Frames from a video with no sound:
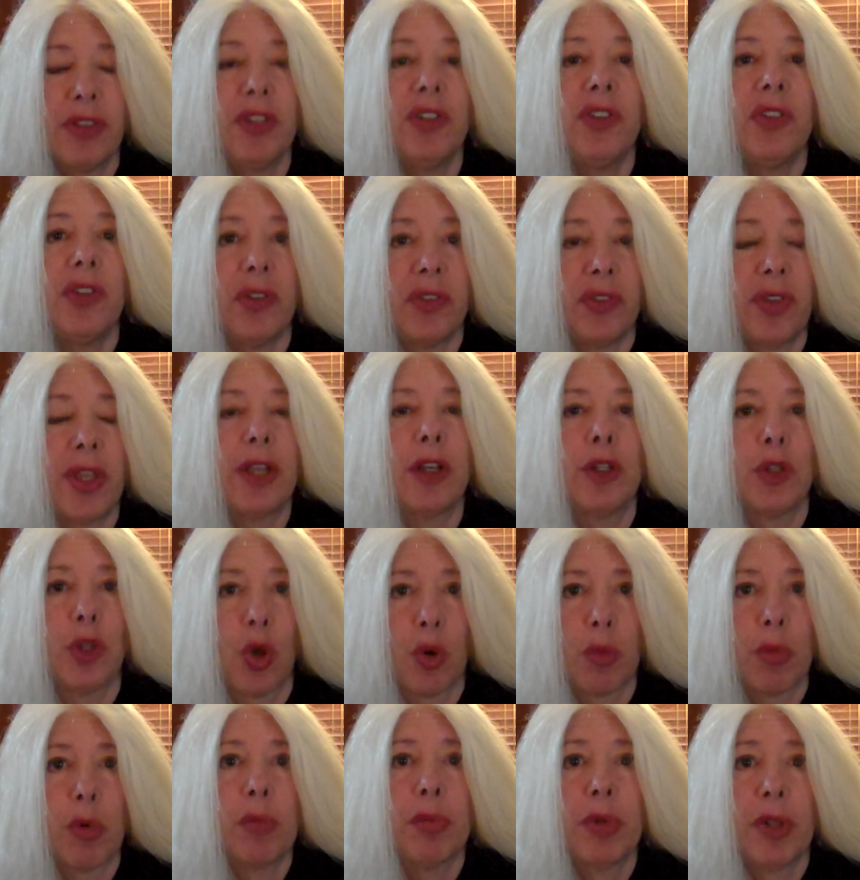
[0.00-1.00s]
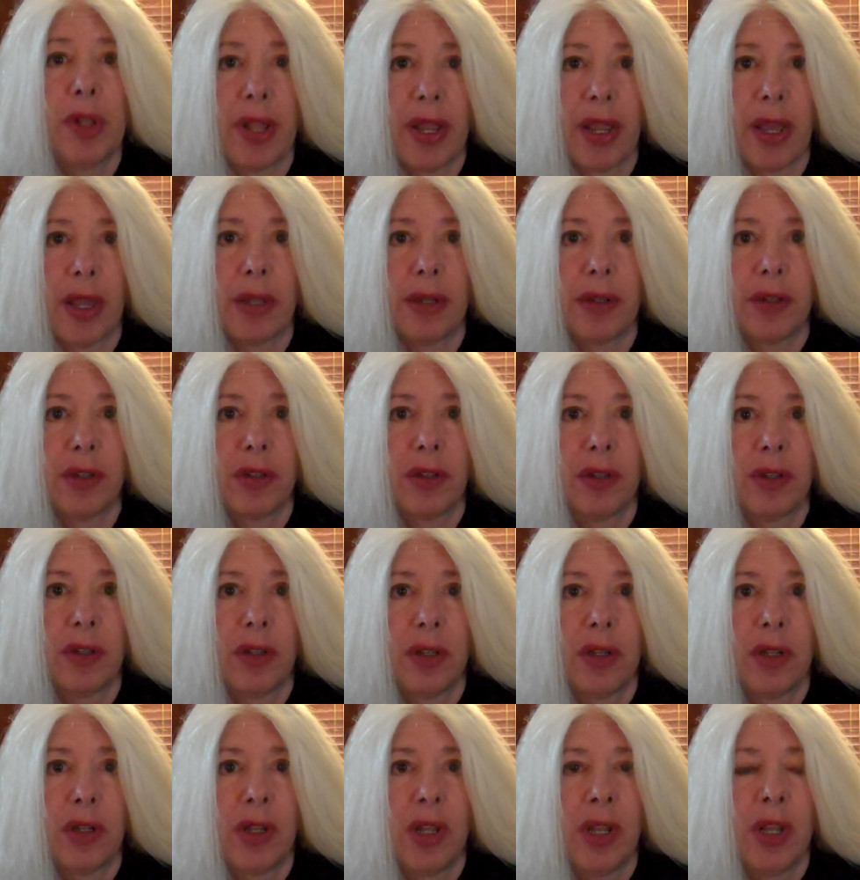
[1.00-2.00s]
This is a global plan,
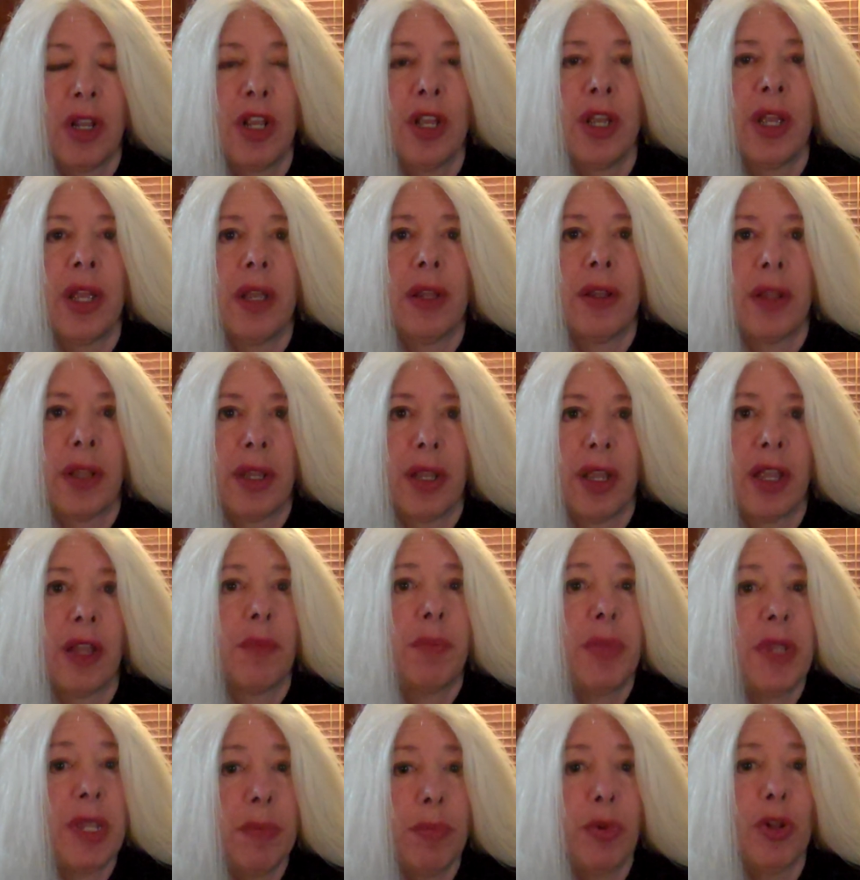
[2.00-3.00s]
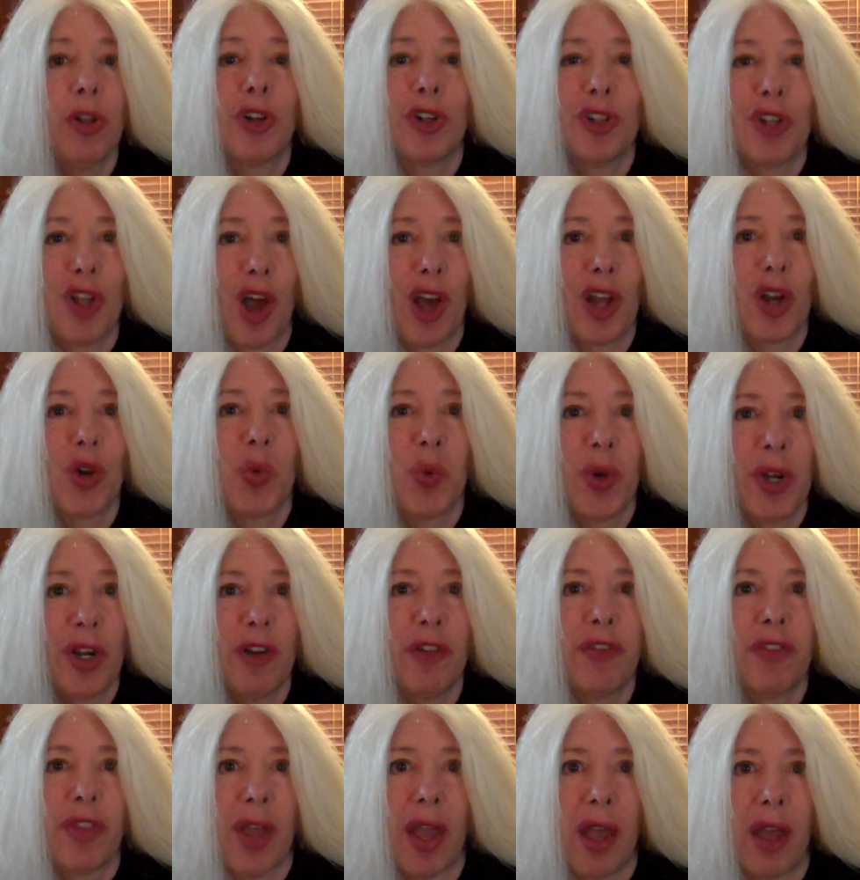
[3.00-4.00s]
and people are not
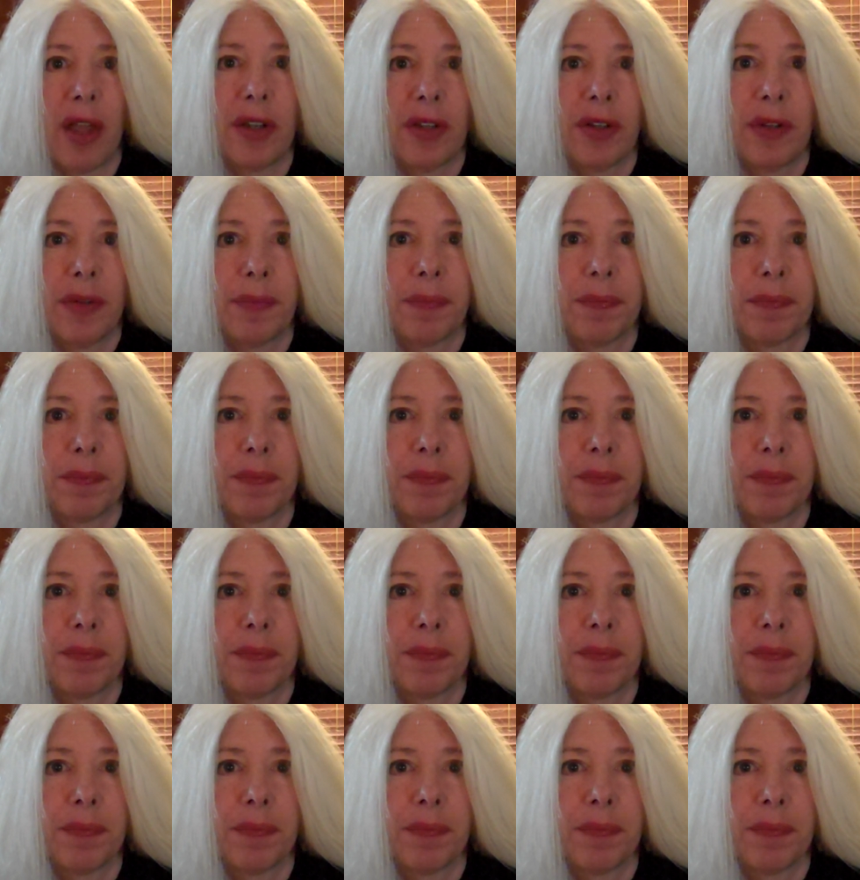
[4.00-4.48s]
aware of that.